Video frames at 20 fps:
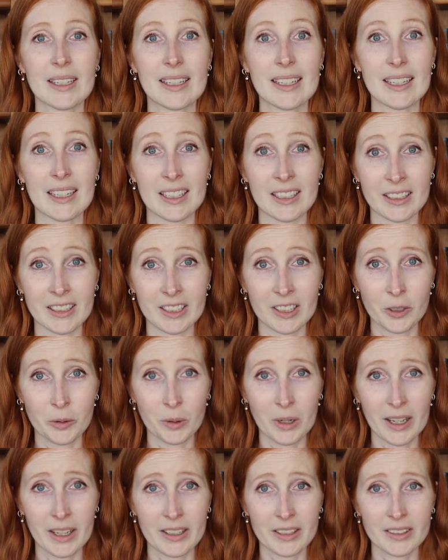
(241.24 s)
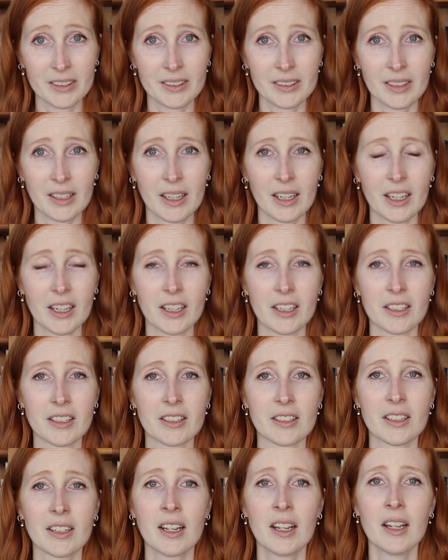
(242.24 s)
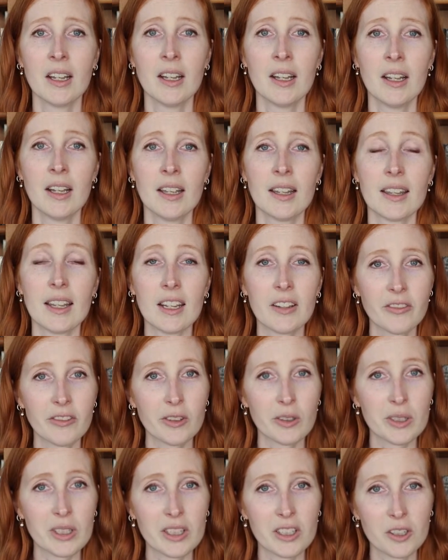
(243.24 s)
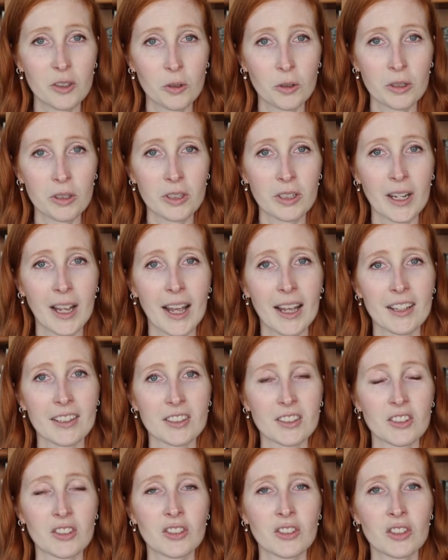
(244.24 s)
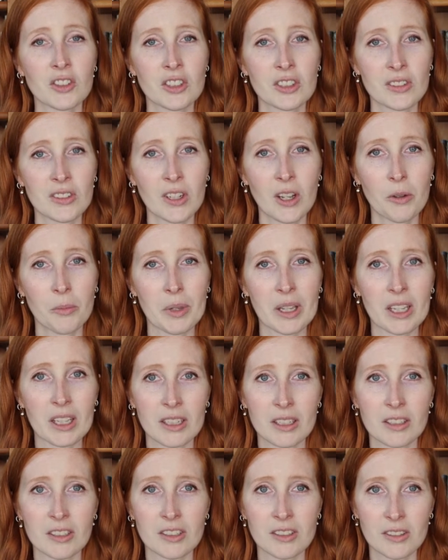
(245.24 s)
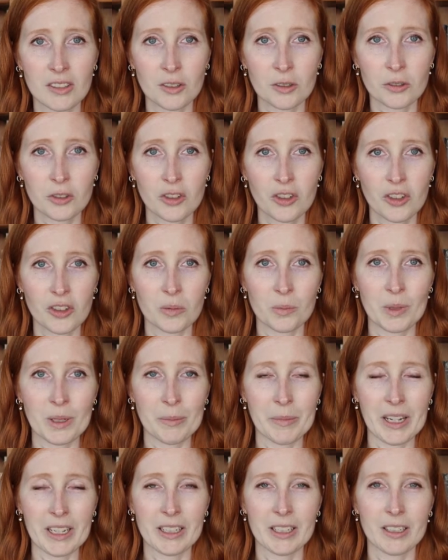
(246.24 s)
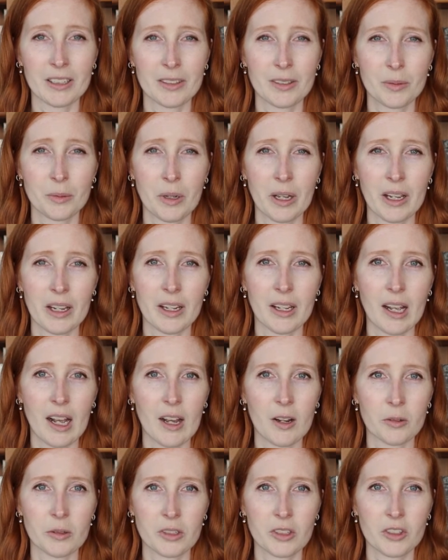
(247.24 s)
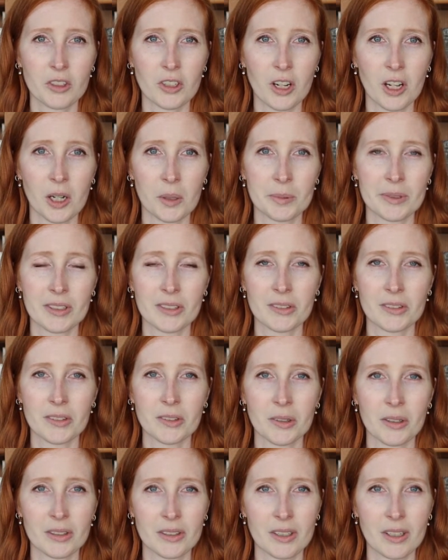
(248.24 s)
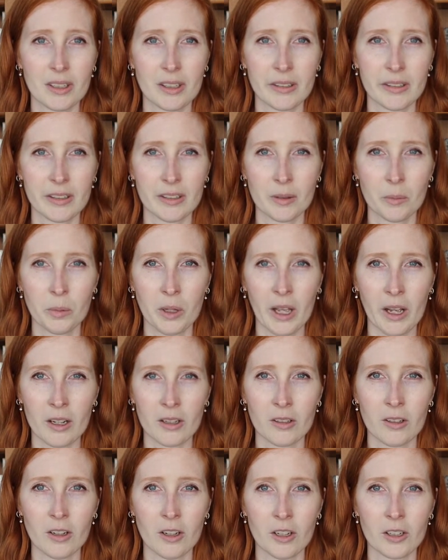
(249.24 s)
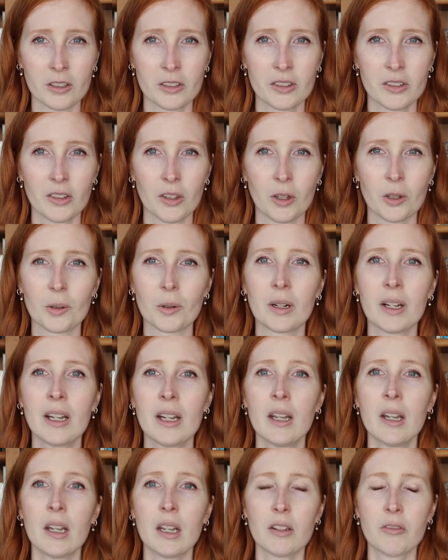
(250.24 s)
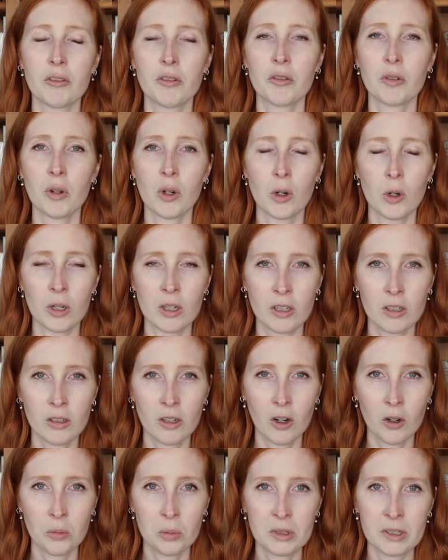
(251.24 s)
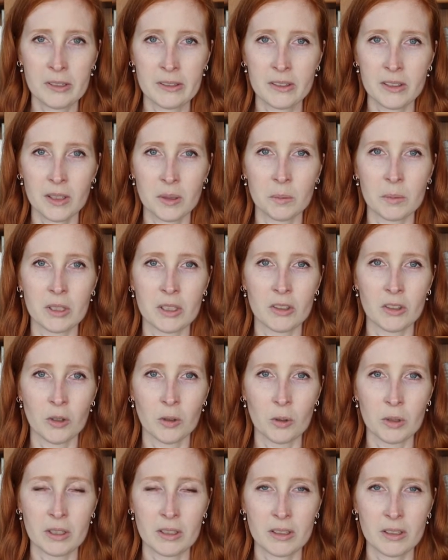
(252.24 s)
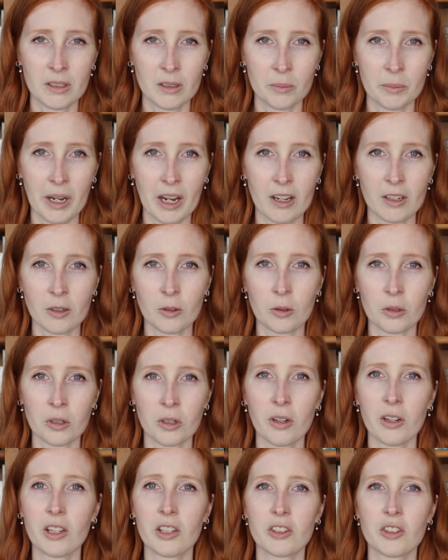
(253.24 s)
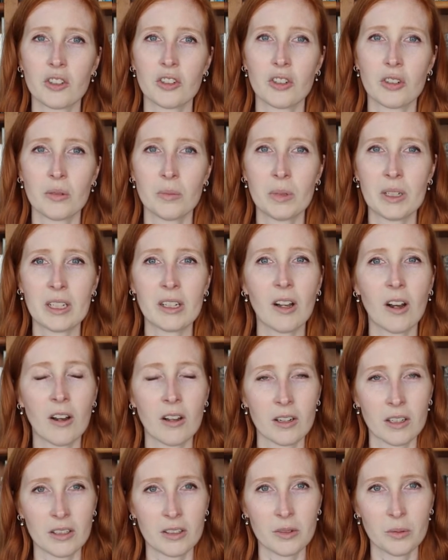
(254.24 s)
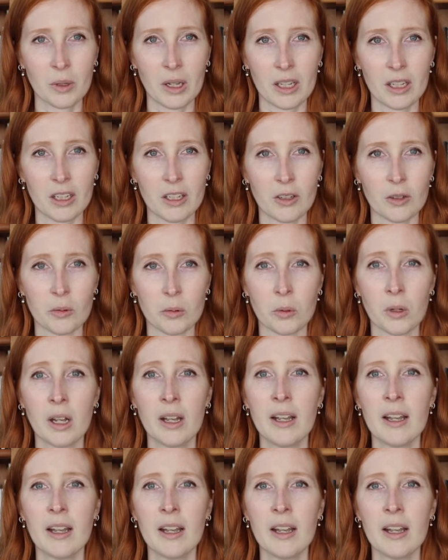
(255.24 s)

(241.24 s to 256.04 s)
in the US, and thankfully the order has just come in. Silk should be making its way out to shops as soon as they clear the backlog. So if you've ordered goblins and been told it's on back order, it should be on its way to you